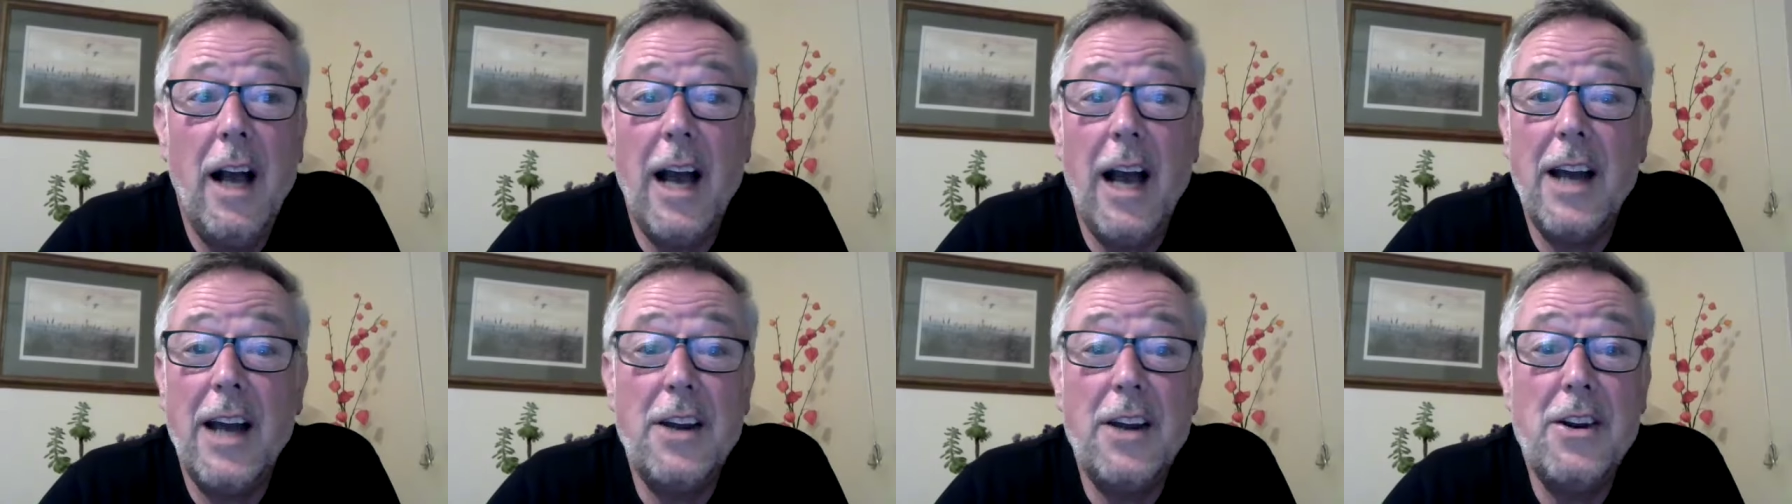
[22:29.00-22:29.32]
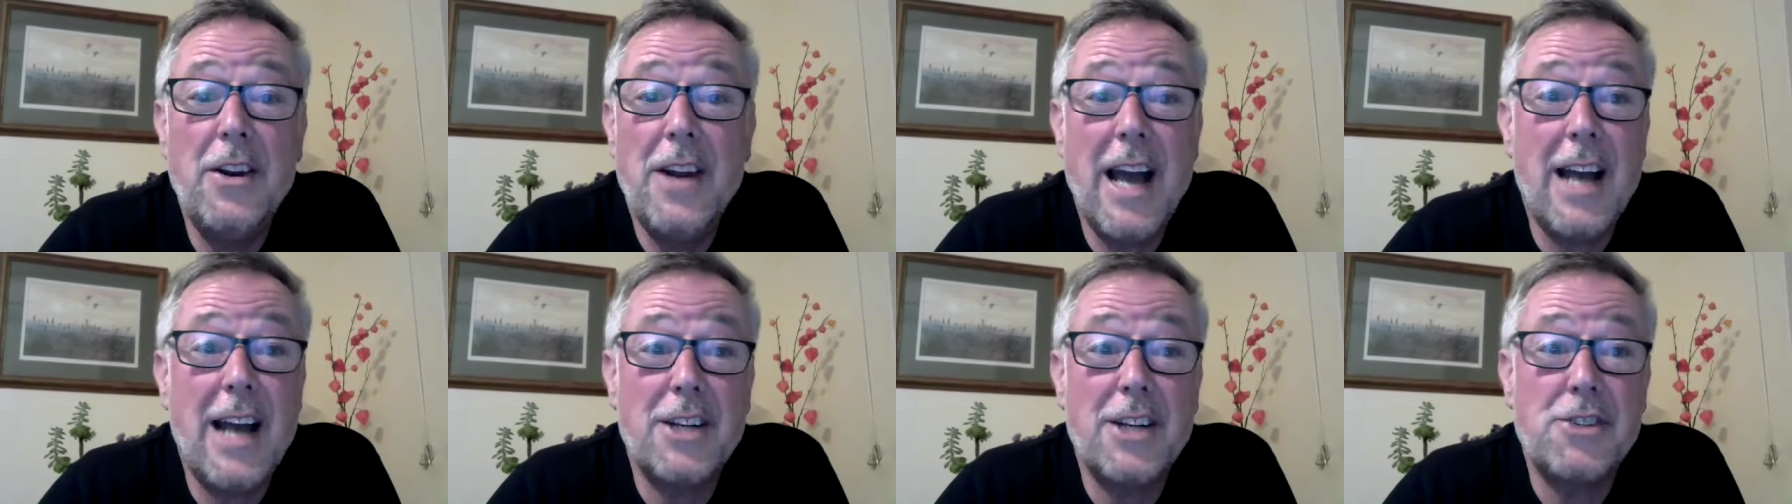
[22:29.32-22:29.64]
and
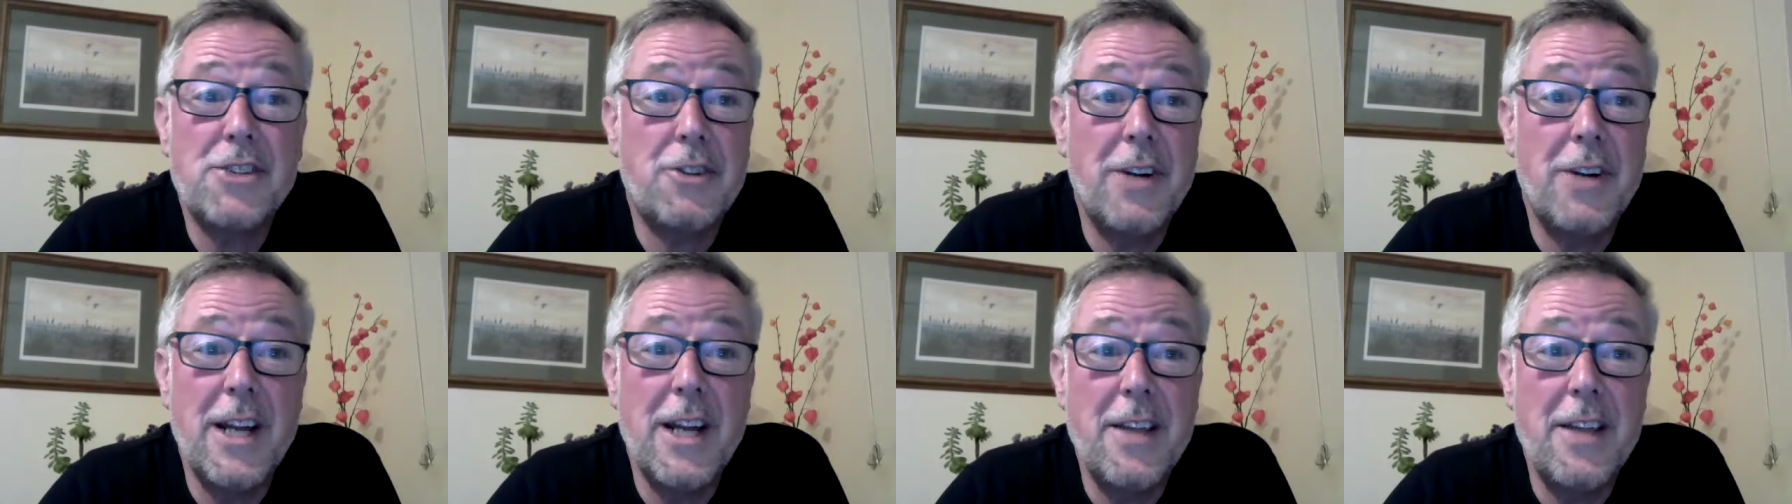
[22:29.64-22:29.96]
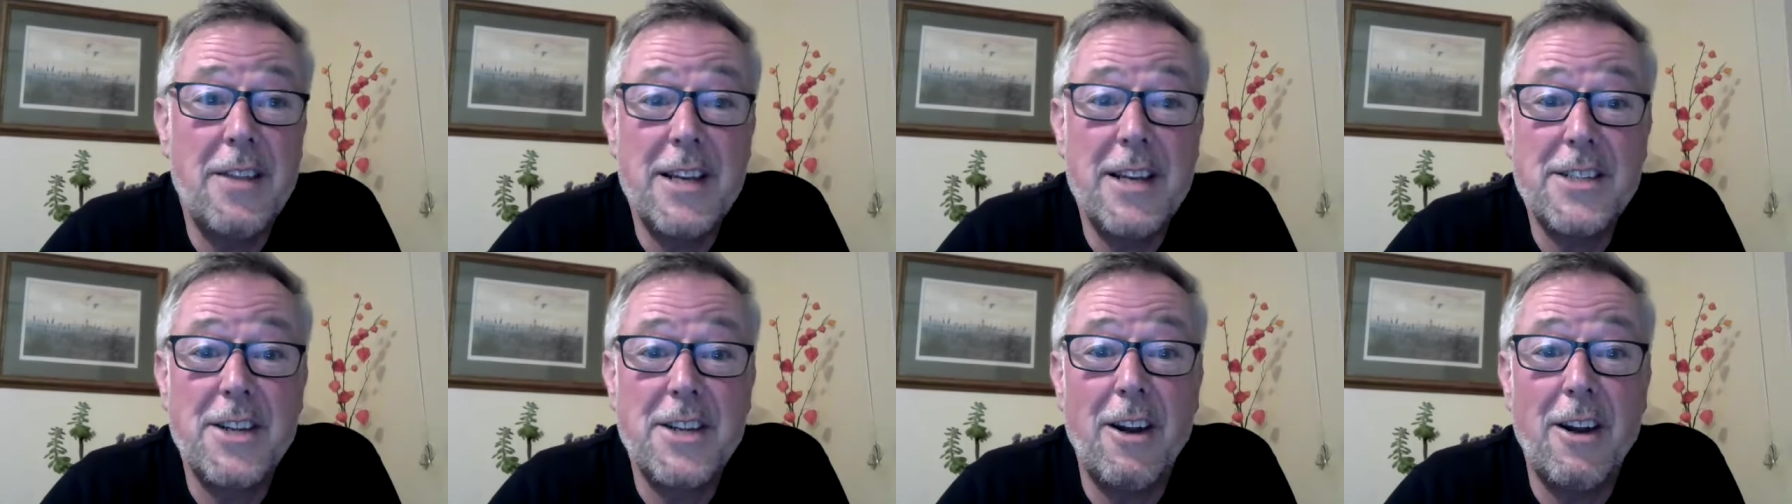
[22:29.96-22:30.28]
naturally
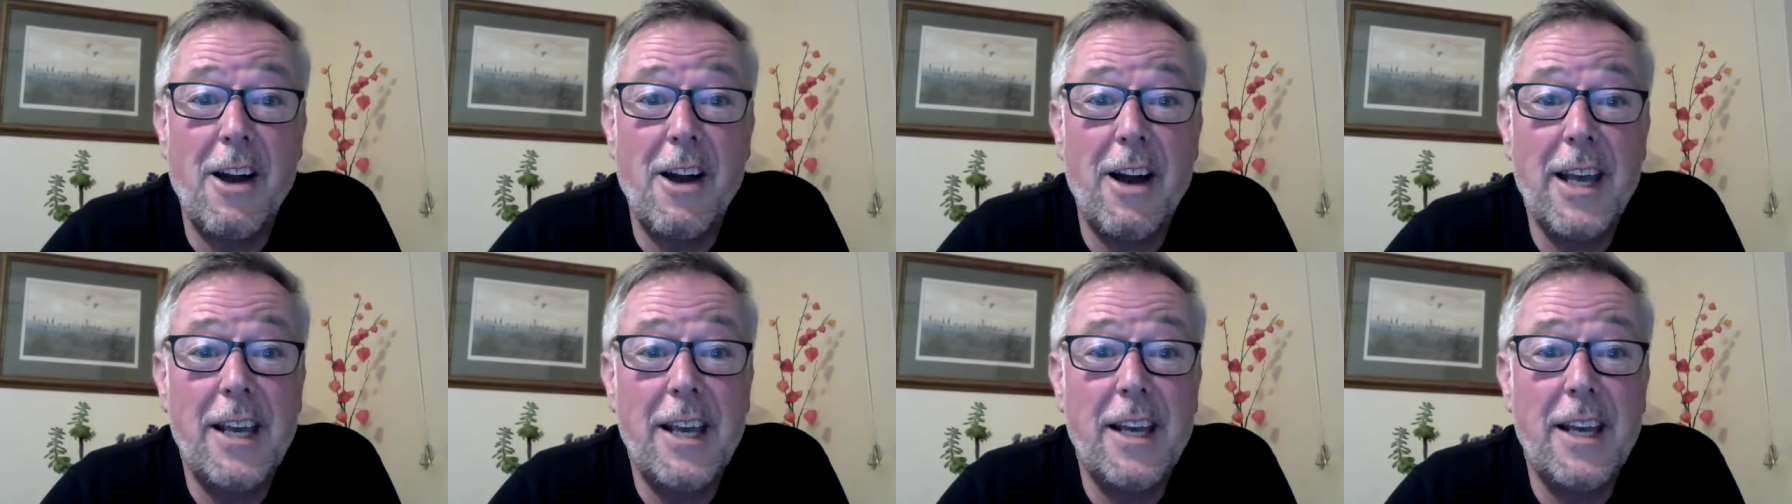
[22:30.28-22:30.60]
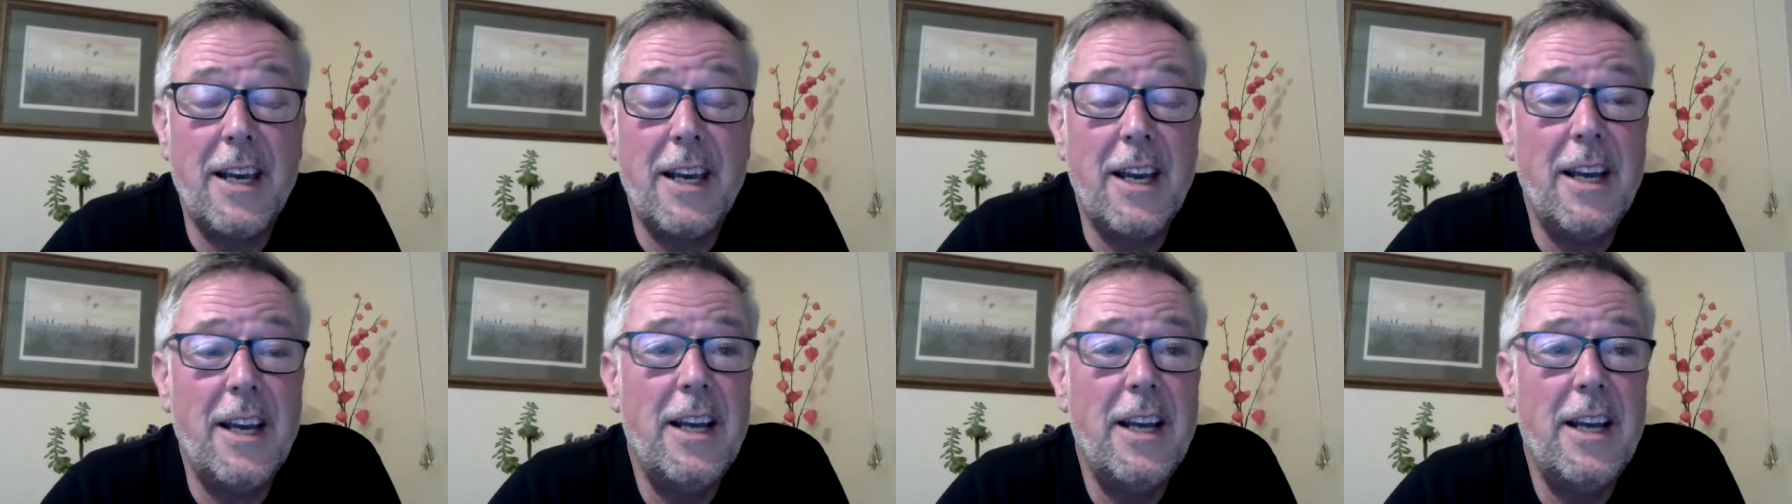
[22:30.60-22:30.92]
there's
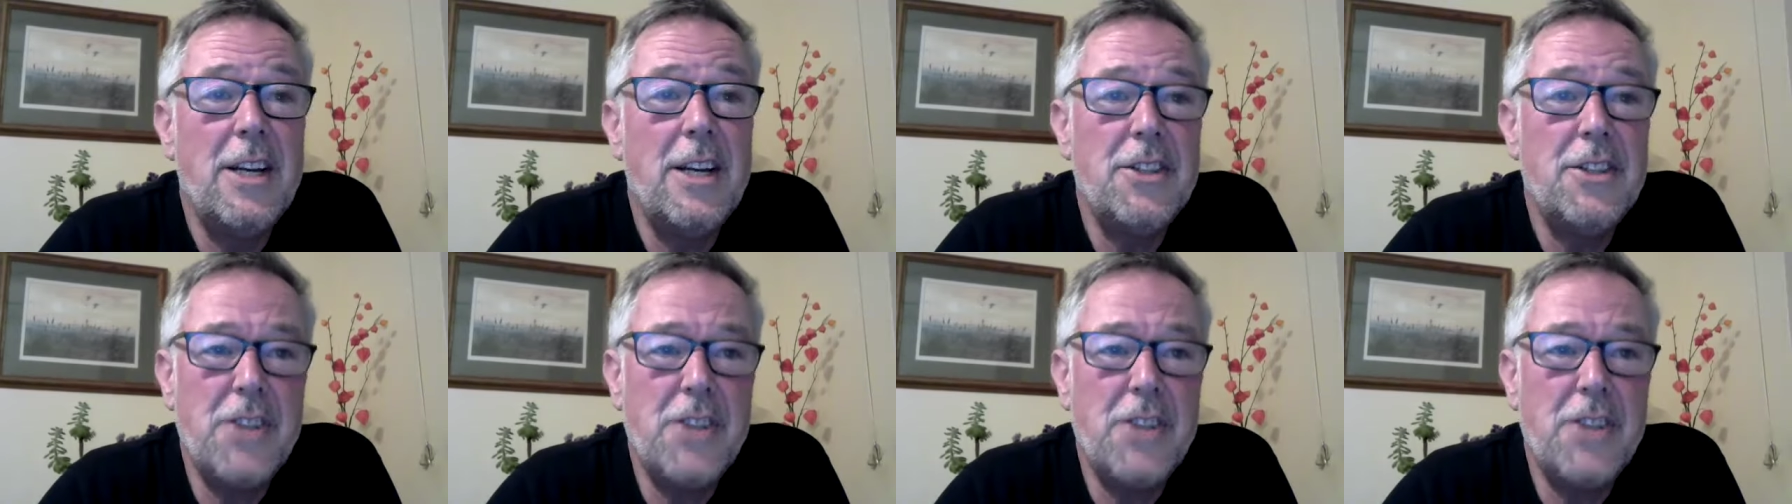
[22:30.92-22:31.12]
liking,